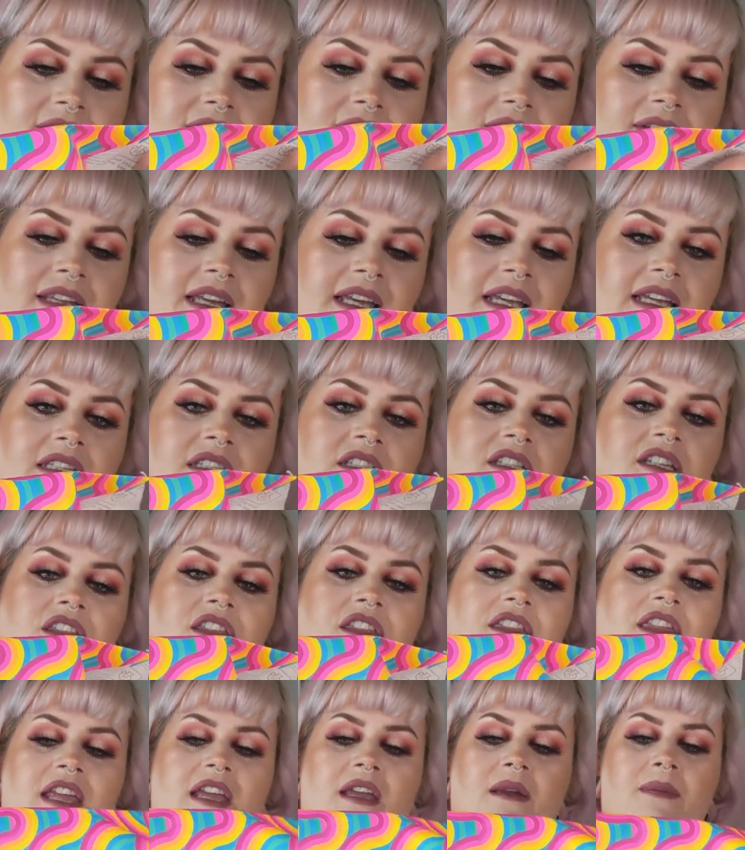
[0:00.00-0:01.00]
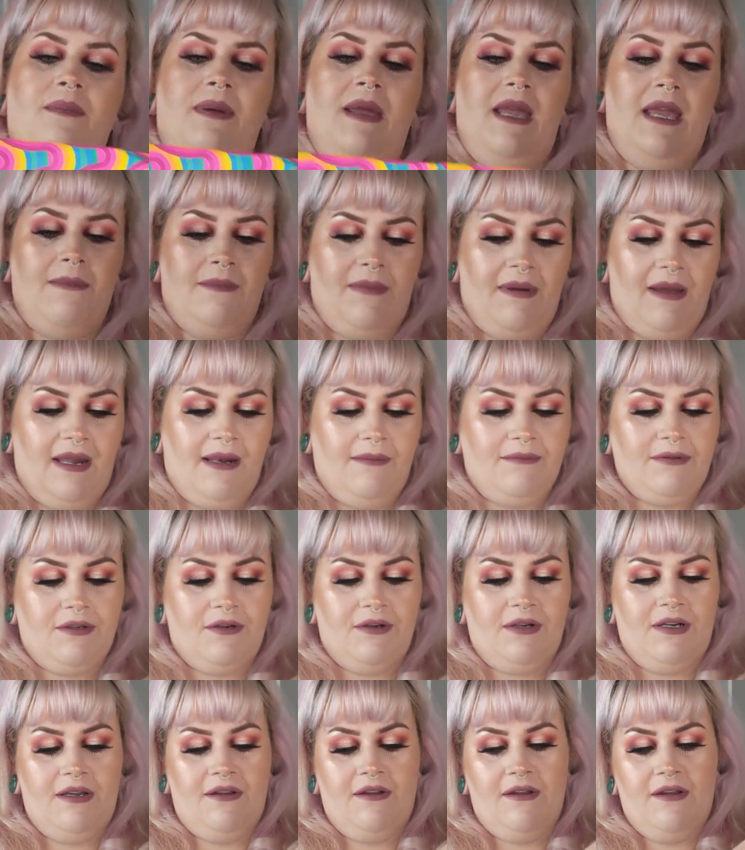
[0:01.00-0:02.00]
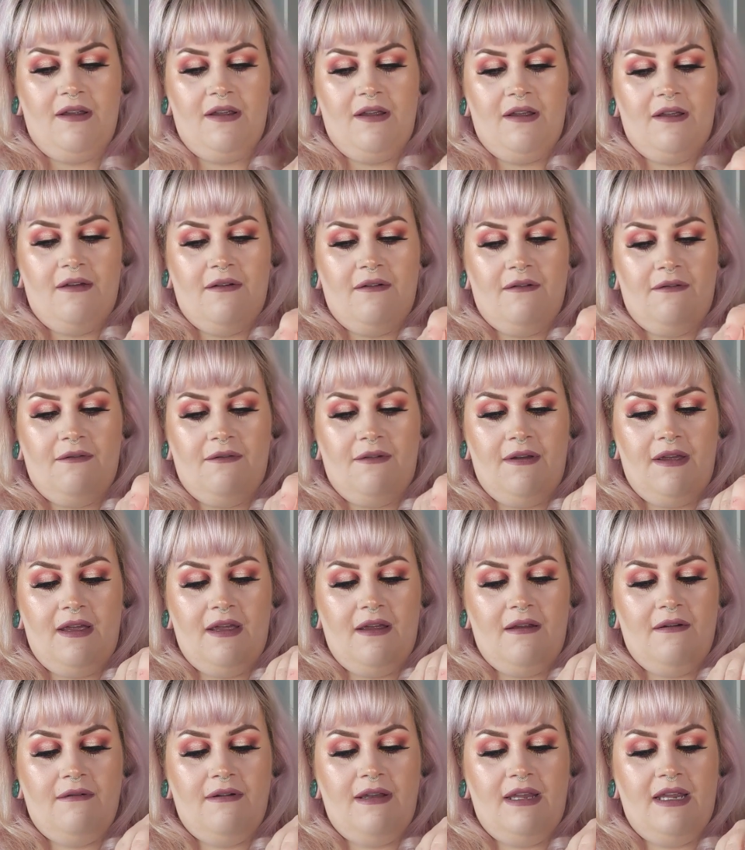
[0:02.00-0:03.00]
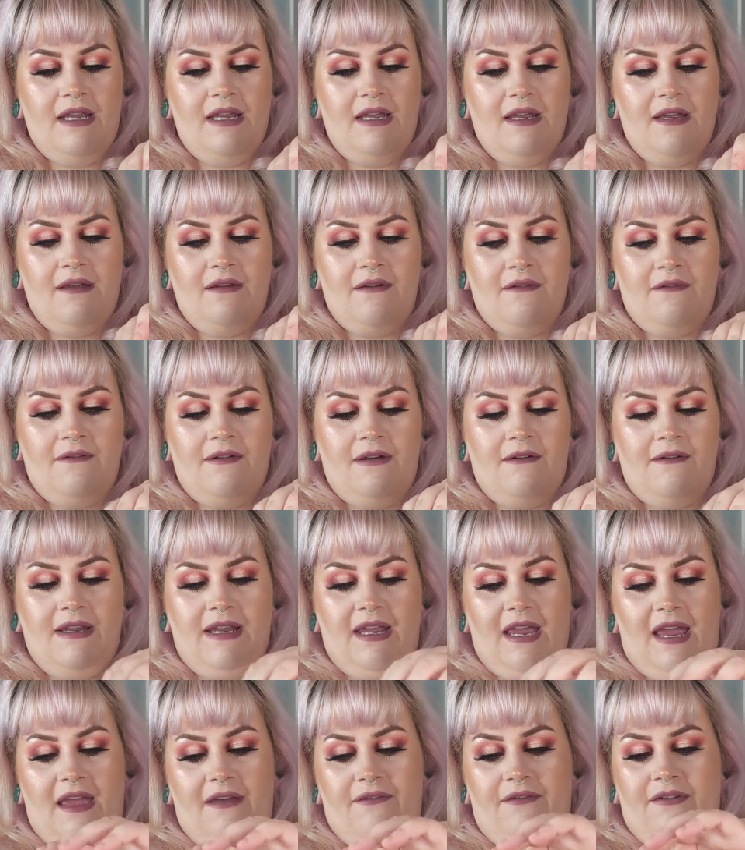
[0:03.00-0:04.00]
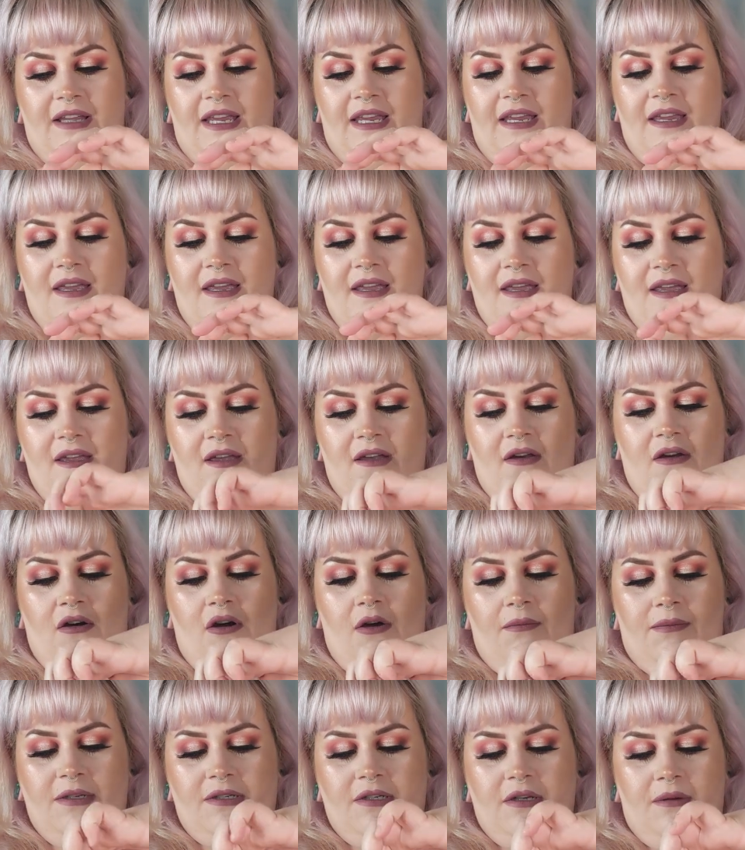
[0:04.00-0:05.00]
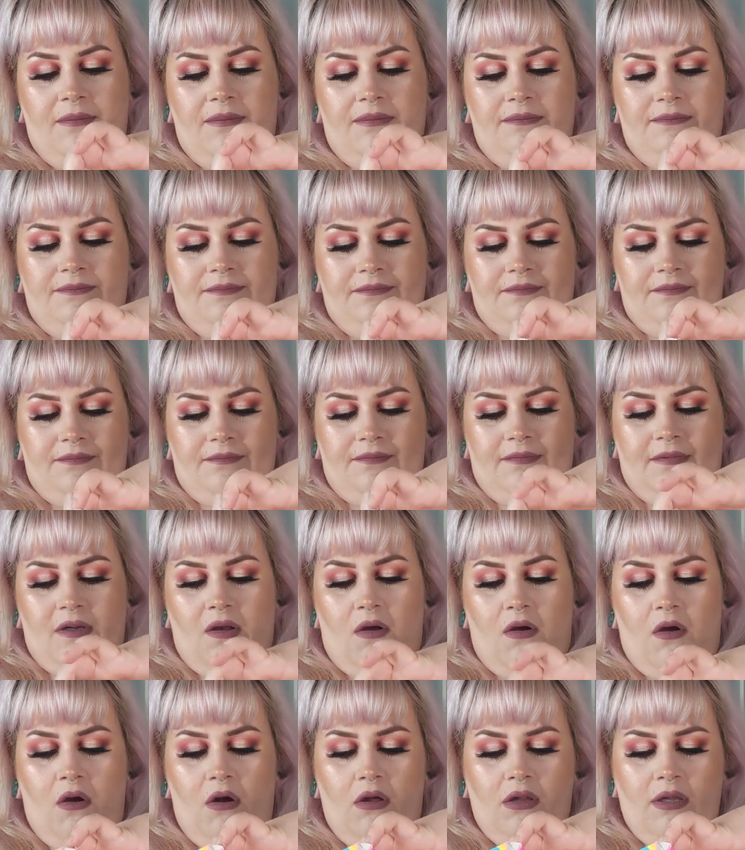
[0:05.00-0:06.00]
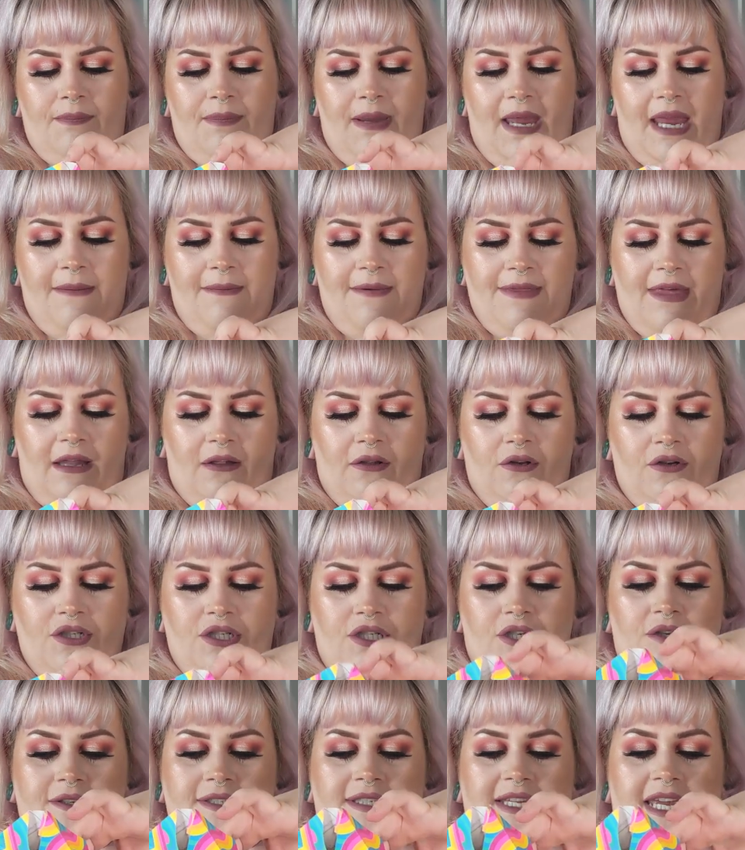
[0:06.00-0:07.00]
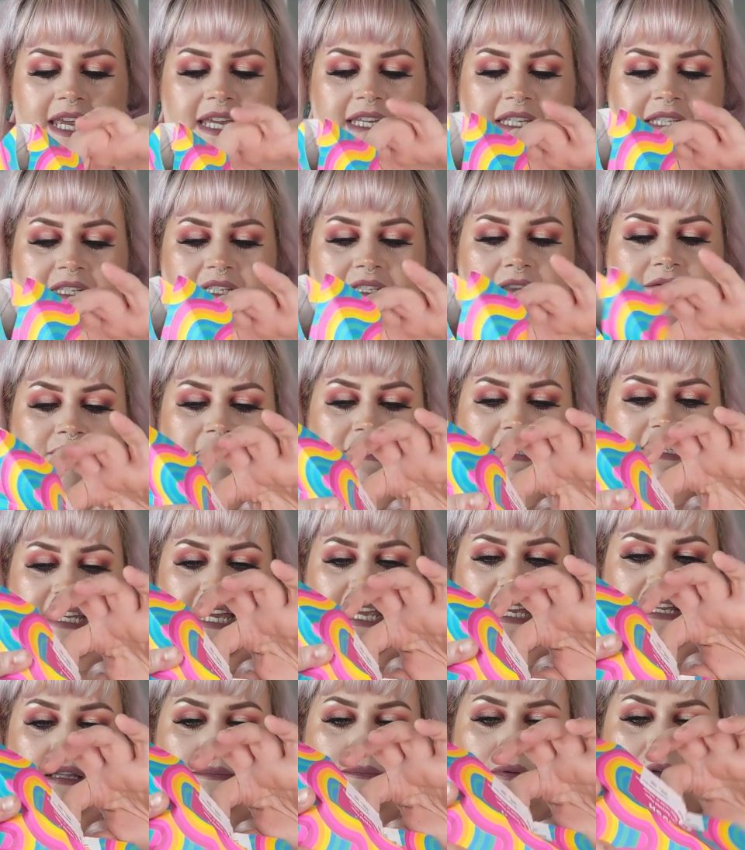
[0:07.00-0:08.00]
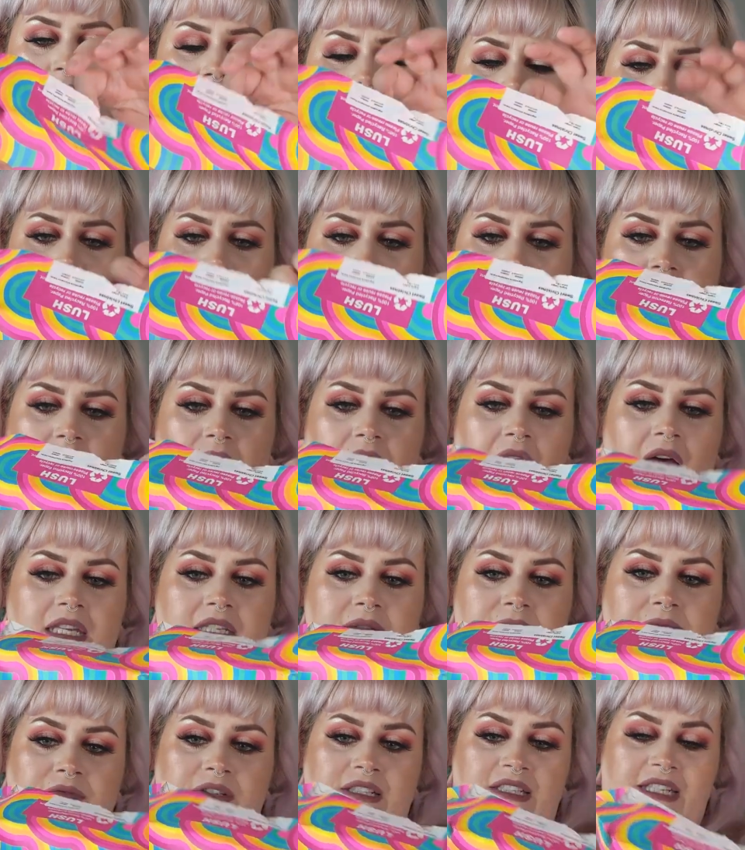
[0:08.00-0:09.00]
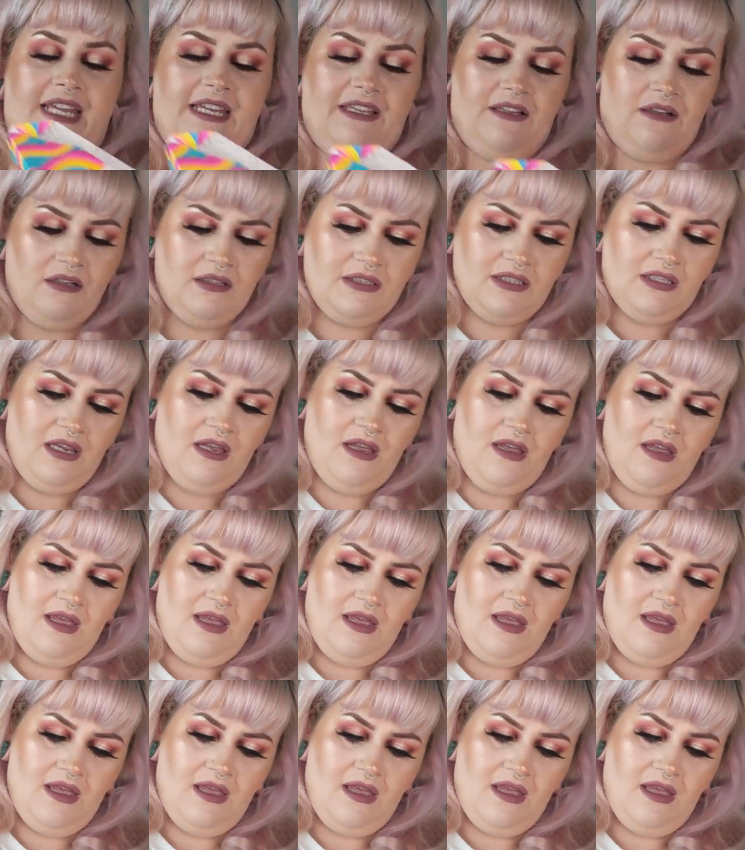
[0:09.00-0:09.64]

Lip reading: Nice thick paper, and I'm just gonna very, very carefully open this up. All the paper that Lush use is recyclable, as recycled.